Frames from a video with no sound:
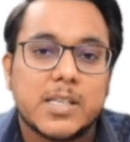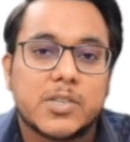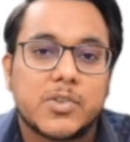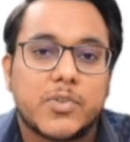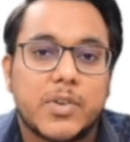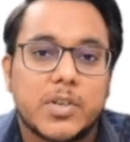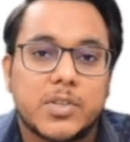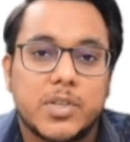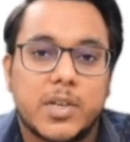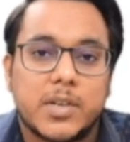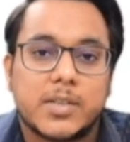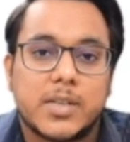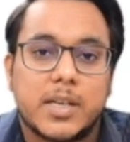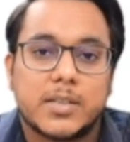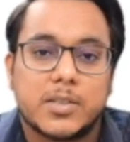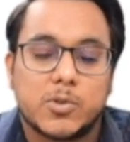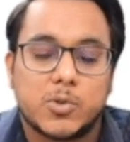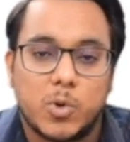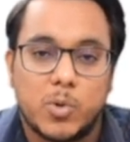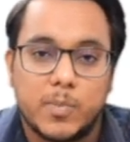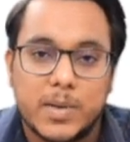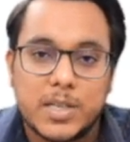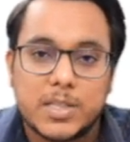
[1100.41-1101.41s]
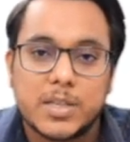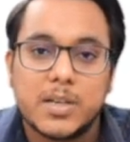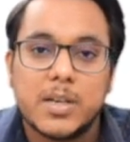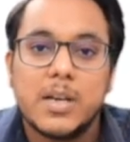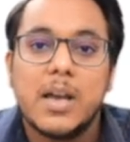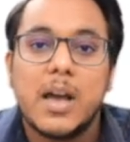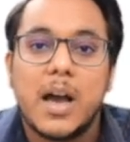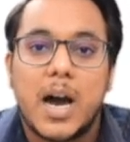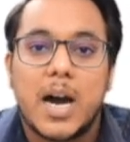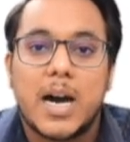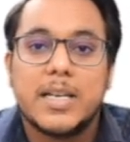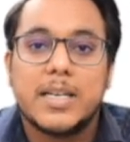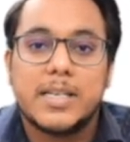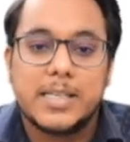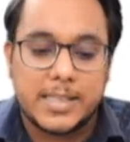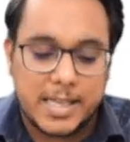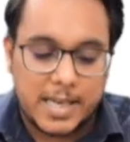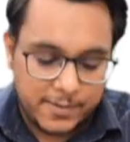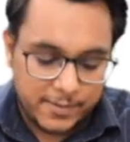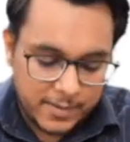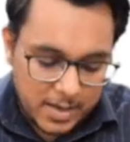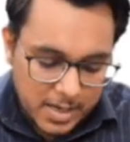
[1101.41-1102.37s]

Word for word: structures are so much unsafe.